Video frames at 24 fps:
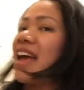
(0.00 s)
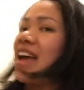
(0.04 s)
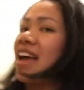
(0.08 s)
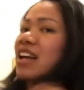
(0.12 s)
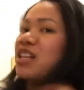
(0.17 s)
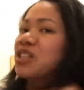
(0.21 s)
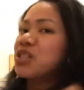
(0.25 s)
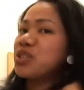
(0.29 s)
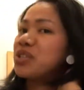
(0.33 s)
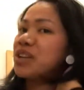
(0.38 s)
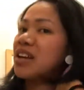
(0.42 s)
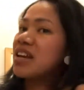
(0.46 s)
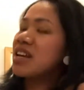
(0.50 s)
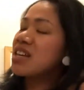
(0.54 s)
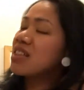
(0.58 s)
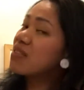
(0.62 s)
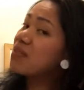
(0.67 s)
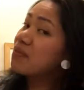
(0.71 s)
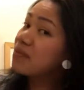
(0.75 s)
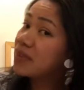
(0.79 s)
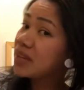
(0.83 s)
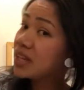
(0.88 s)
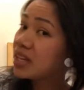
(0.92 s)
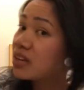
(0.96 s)
and today's
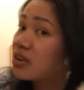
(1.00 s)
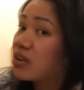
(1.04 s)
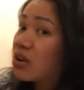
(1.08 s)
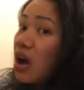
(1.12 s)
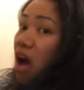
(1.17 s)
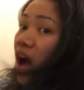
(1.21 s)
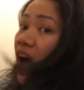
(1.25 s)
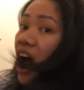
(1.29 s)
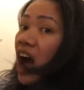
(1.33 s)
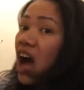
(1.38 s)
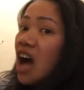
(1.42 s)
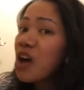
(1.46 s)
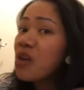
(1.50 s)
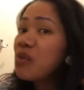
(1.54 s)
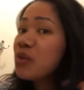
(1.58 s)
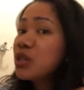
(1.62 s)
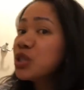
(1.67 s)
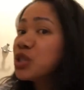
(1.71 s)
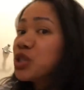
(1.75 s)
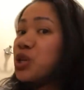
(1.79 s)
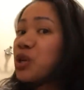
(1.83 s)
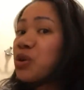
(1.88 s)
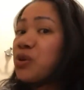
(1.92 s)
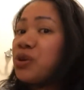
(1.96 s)
video I will
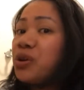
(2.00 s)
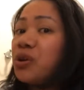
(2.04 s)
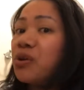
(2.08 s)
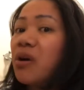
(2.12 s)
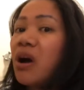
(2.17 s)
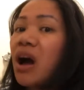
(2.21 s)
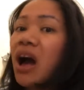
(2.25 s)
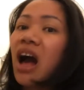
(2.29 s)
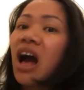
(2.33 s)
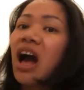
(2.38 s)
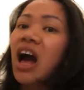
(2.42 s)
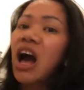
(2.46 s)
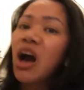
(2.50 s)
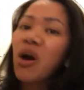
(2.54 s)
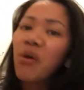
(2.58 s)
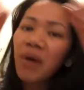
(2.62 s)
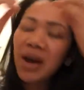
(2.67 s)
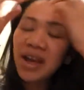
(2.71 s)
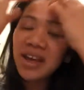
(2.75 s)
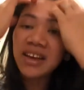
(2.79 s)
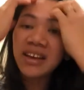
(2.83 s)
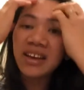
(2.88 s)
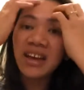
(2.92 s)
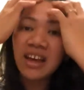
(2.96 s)
show you how
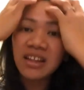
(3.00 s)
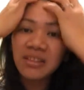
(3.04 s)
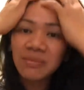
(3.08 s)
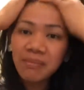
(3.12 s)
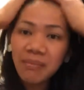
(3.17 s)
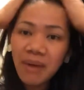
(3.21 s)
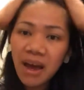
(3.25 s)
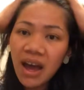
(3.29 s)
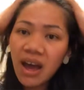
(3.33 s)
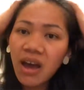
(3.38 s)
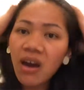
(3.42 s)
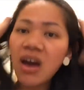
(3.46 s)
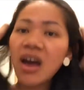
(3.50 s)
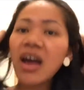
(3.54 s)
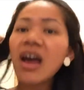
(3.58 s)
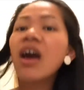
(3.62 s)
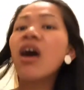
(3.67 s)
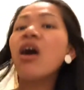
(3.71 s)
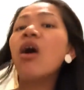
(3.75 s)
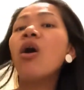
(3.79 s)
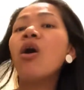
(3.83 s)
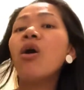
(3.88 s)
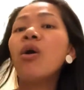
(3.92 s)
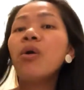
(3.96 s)
I cut my
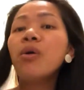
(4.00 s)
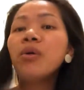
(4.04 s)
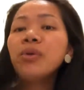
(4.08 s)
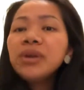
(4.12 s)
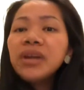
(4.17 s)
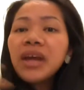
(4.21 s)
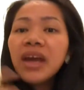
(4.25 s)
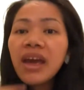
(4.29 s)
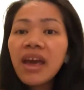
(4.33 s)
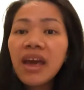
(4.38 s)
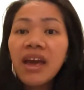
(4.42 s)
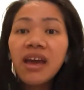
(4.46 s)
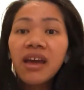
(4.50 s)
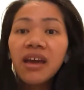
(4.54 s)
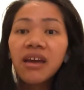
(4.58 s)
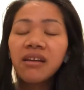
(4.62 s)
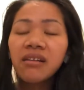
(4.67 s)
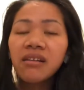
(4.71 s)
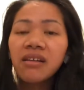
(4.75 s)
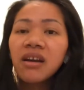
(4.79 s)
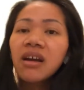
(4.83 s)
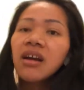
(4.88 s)
own hair.